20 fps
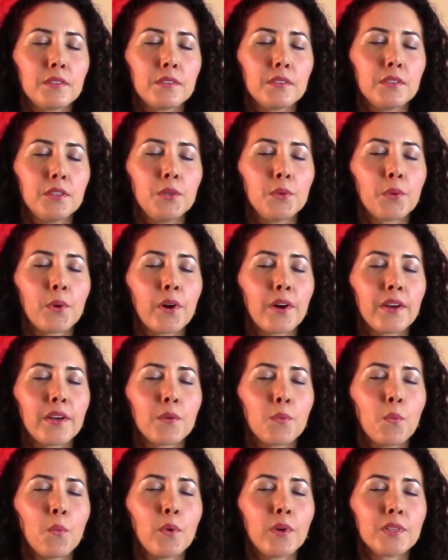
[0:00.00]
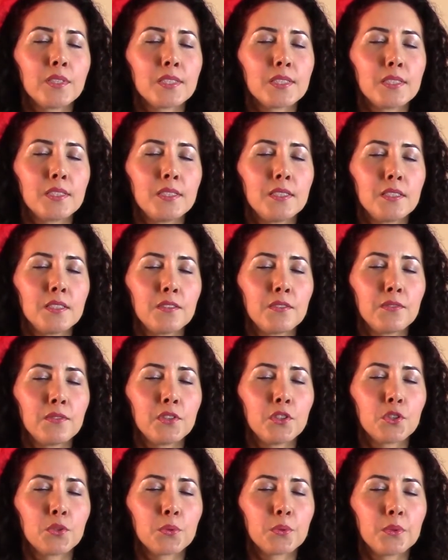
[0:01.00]
you are at once an
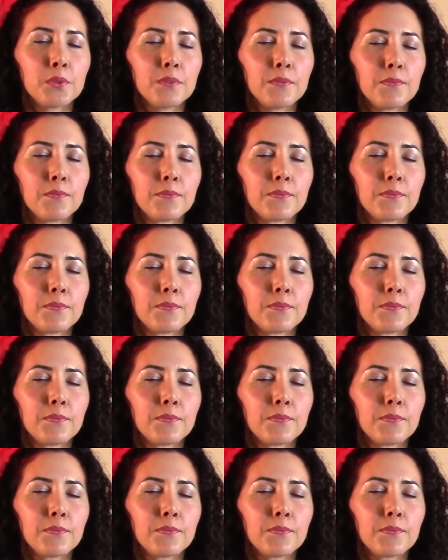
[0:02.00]
individual